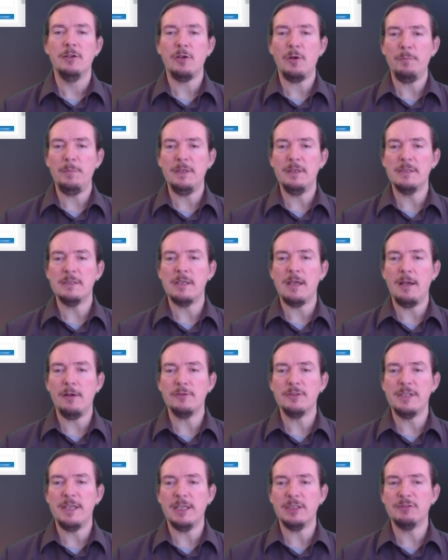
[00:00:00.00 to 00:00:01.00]
Copy the
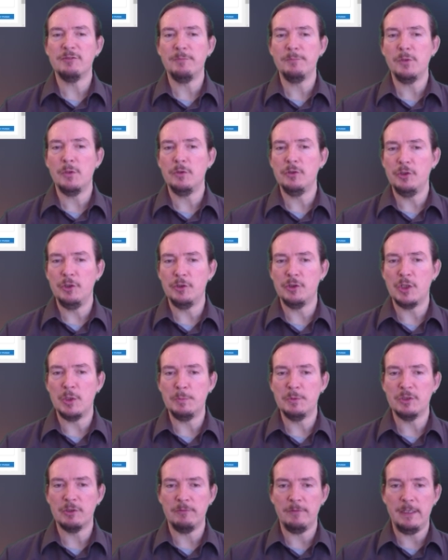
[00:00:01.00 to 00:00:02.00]
title text from your
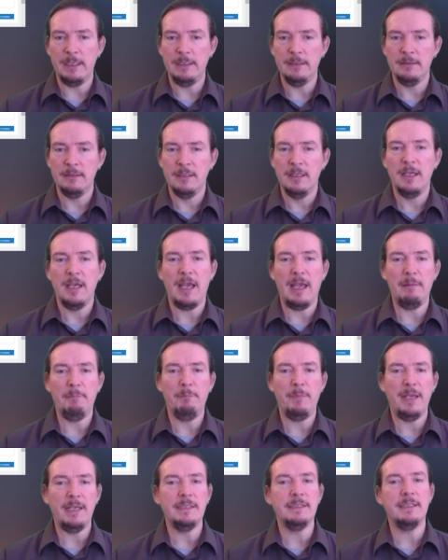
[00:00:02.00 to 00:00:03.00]
YouTube screen
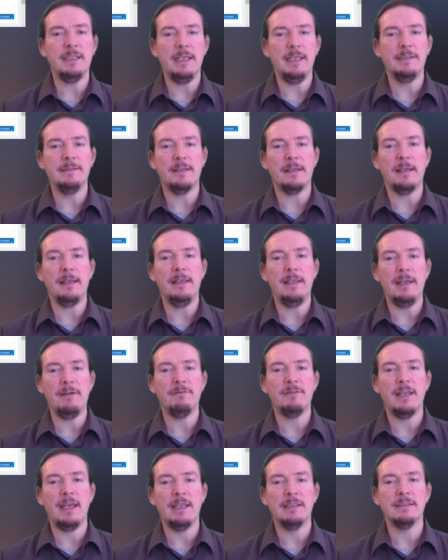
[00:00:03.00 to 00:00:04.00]
and paste it into the
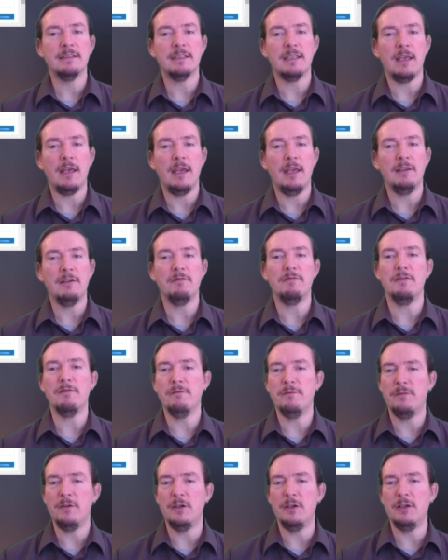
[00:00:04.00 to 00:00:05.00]
left hand side of the
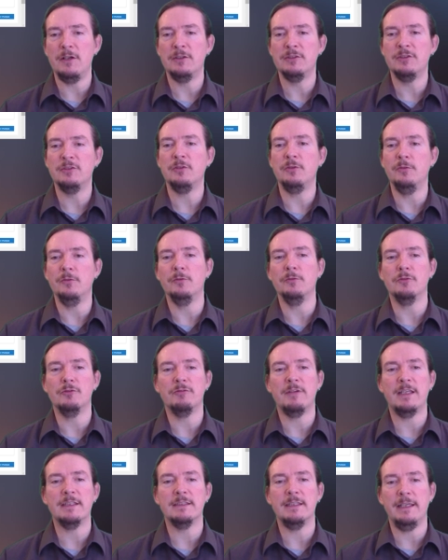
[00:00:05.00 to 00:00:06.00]
first Google
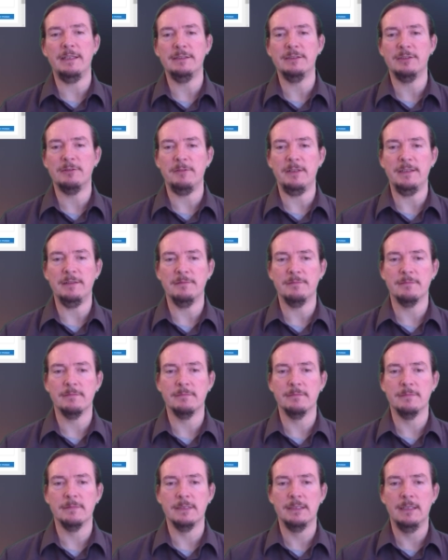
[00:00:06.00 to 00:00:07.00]
Translate screen.
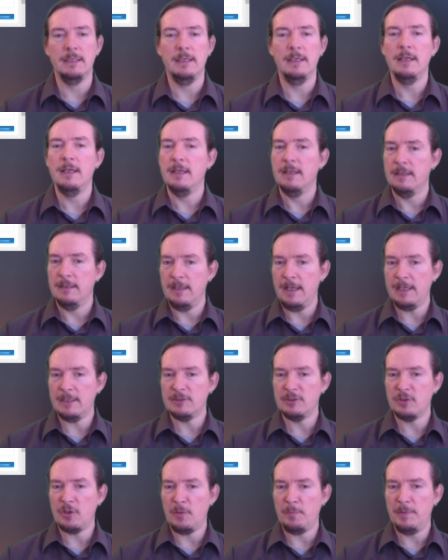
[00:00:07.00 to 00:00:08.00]

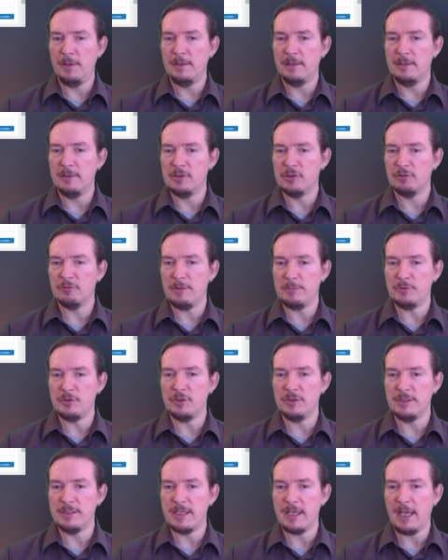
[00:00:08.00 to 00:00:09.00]
Next copy the
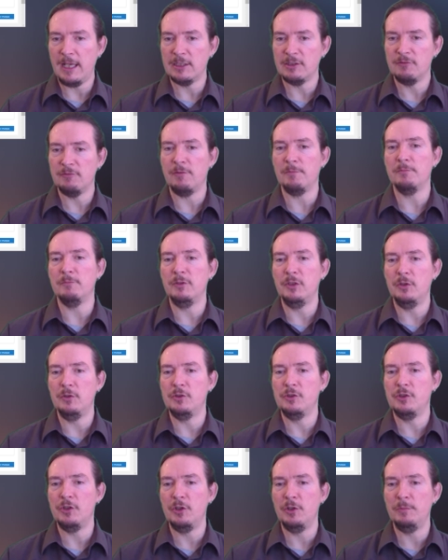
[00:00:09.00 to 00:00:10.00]
description text from
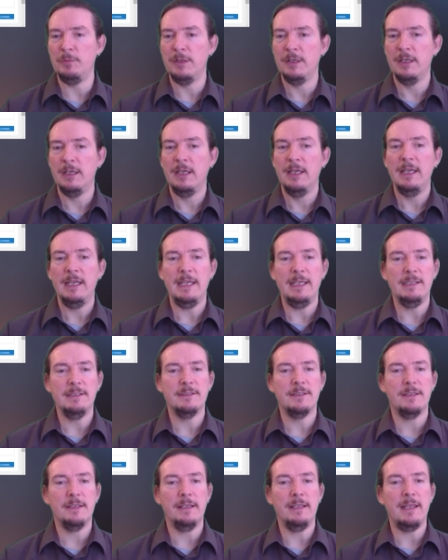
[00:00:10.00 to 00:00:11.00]
YouTube
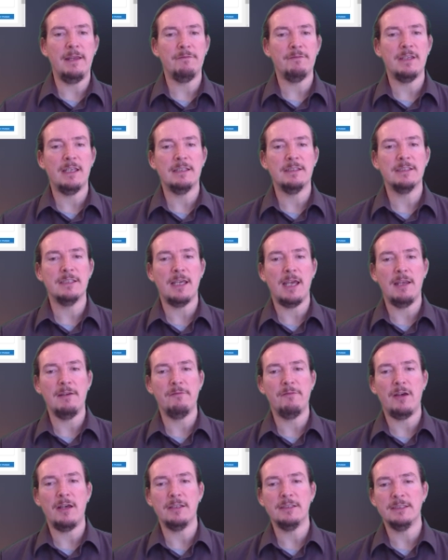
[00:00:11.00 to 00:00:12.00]
into the left-hand side
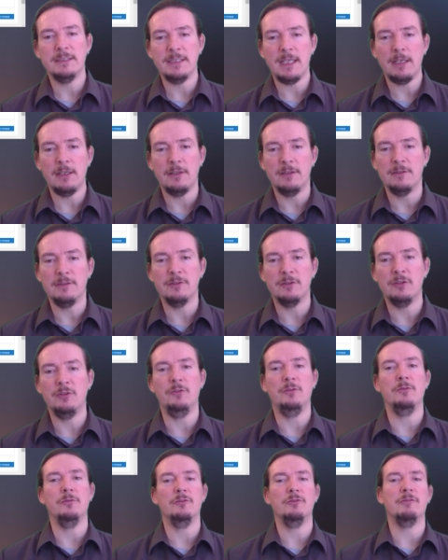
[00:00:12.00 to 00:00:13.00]
of our second
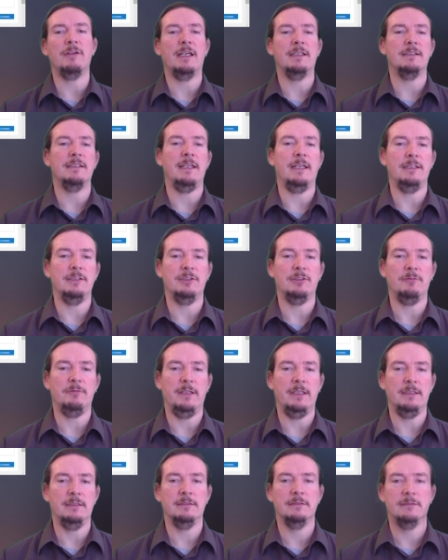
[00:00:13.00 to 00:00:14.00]
Google Translate
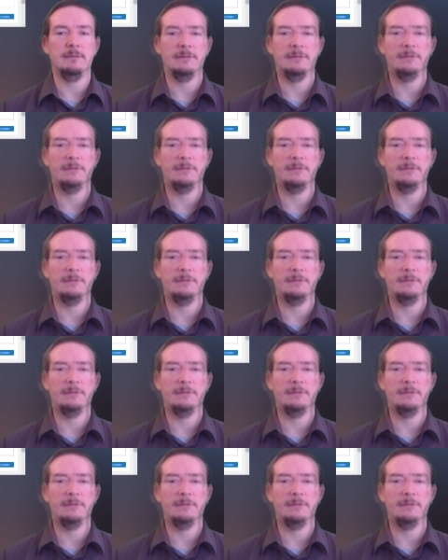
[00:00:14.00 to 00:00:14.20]
screen.